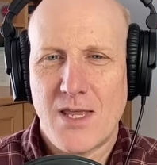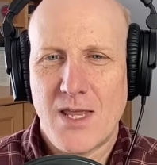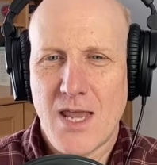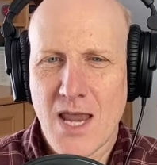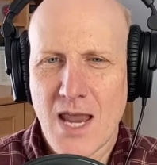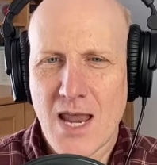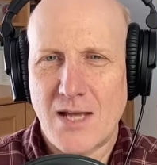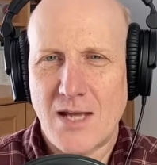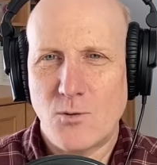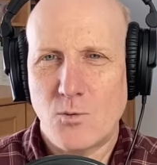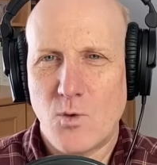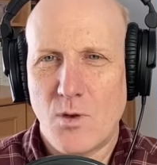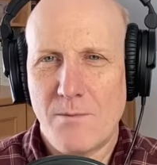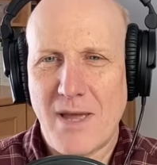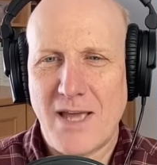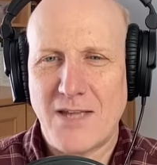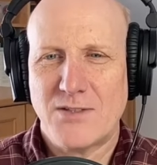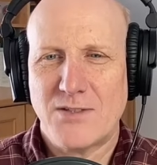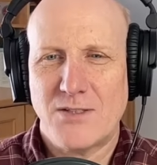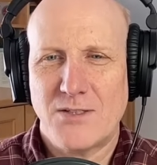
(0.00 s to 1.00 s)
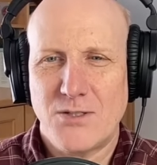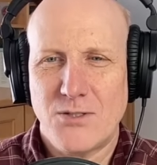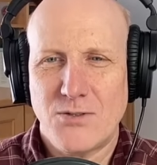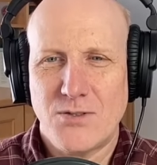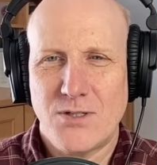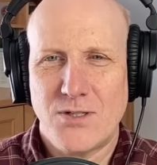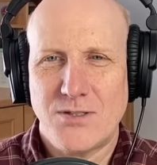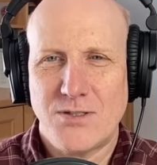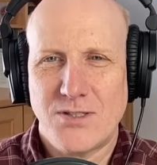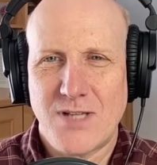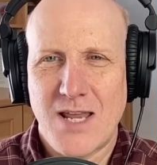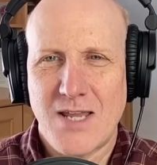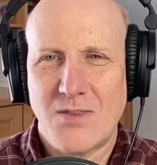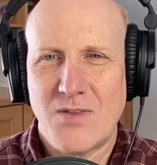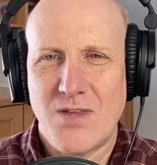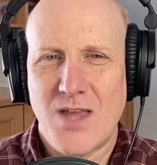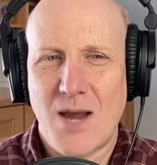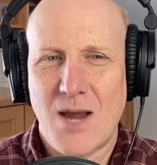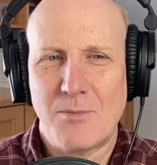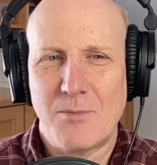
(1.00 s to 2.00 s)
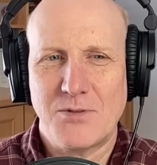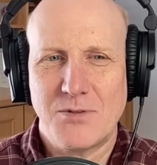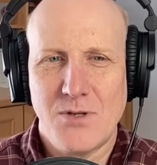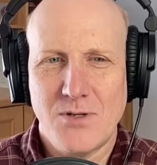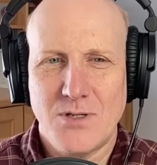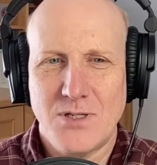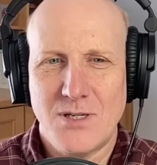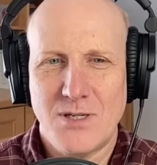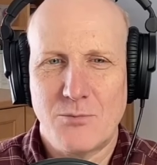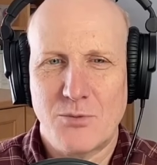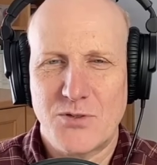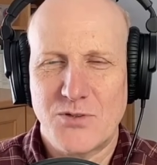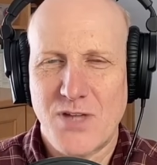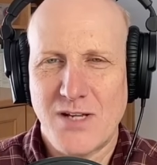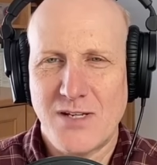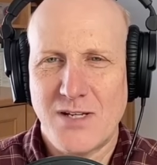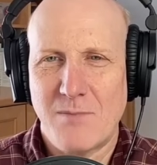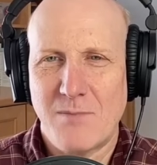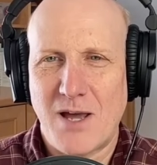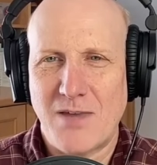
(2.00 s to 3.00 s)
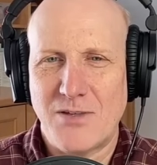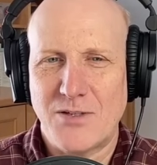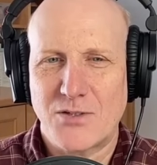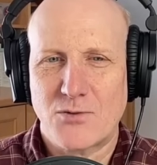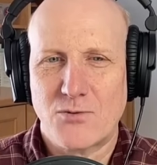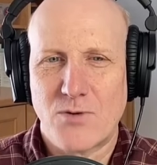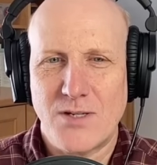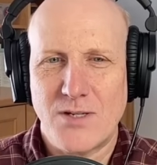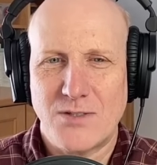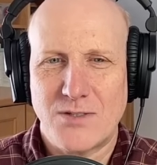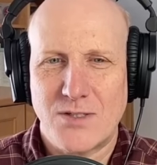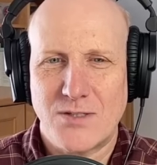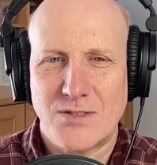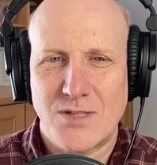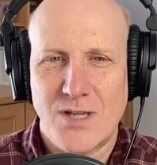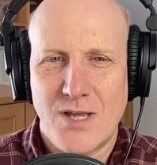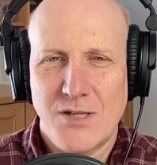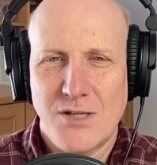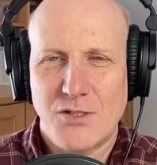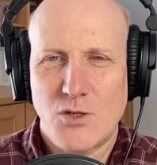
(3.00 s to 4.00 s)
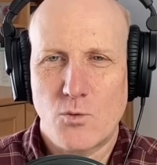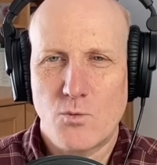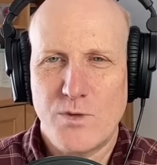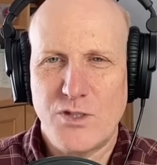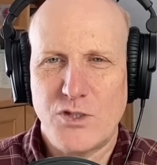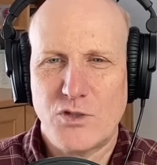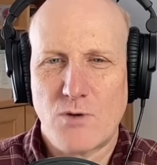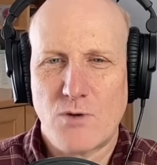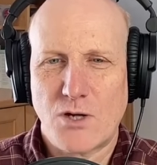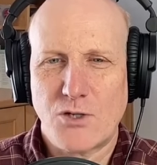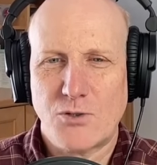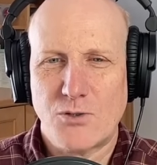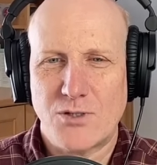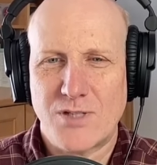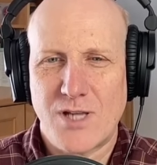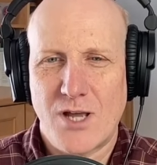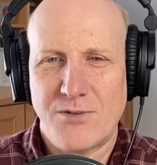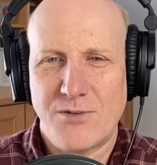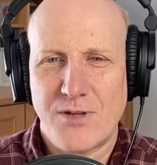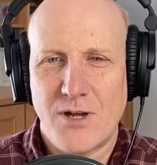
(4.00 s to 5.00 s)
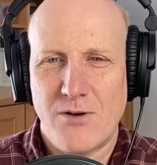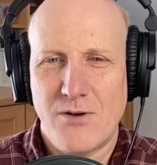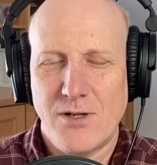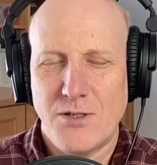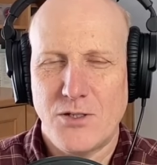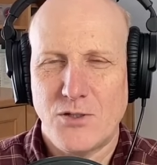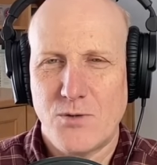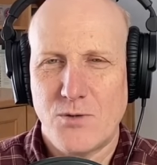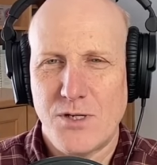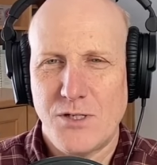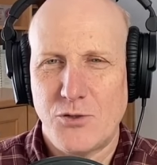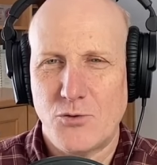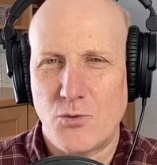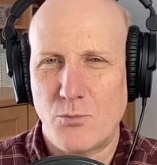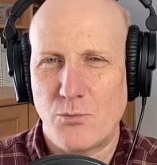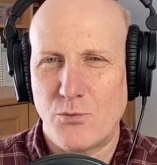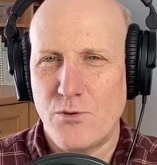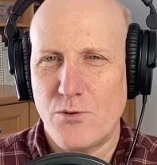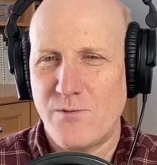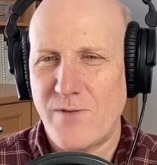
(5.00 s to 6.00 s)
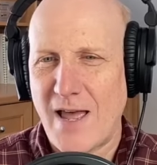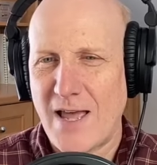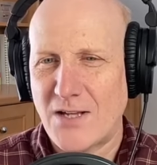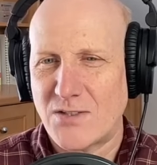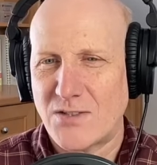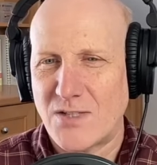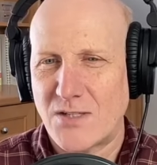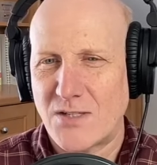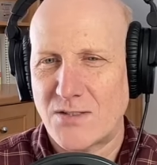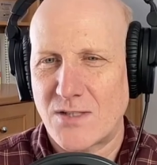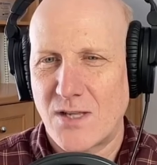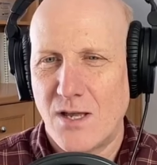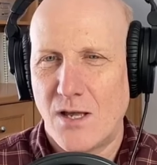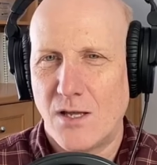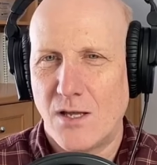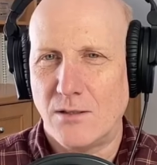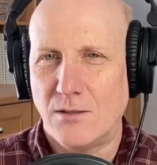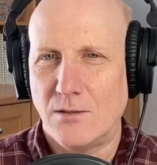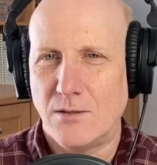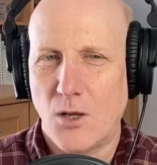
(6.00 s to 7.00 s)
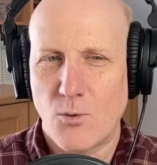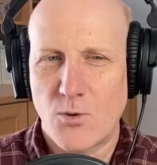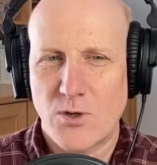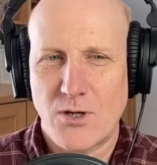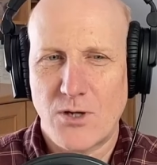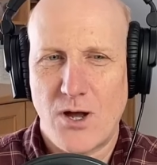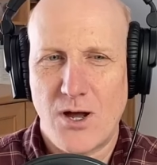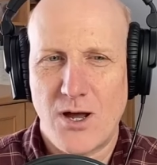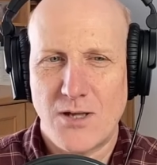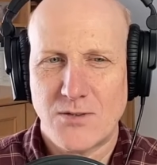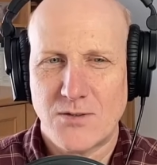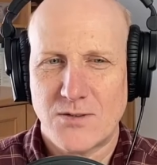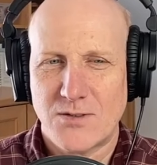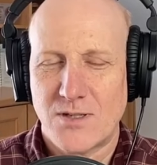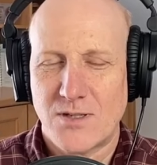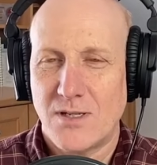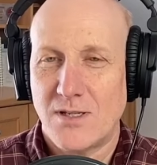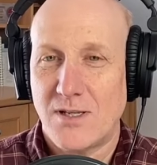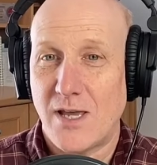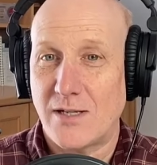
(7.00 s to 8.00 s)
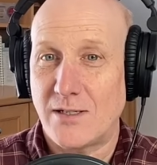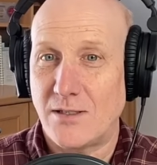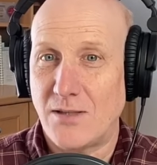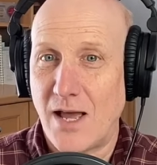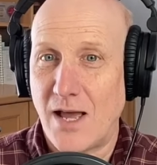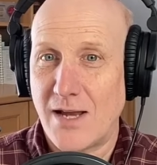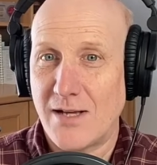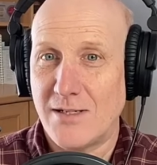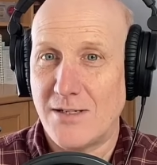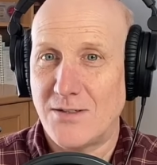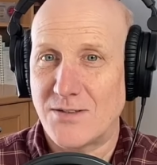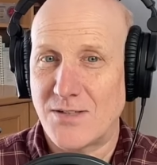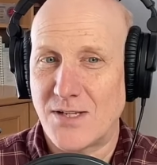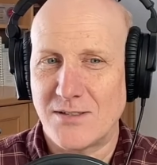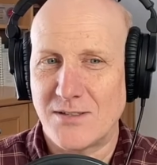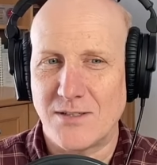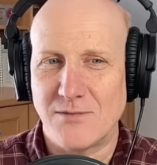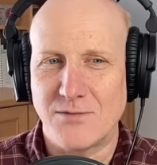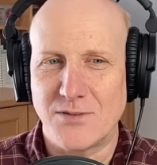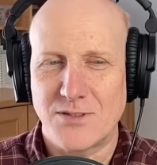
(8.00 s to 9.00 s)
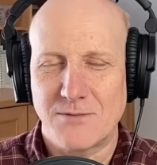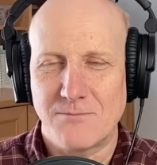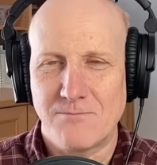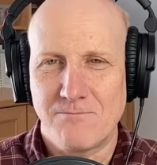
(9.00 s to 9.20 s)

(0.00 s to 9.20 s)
And will Massachusetts take the opportunity presented by this crisis to restructure its healthcare industry to improve access, lower costs, and align incentives.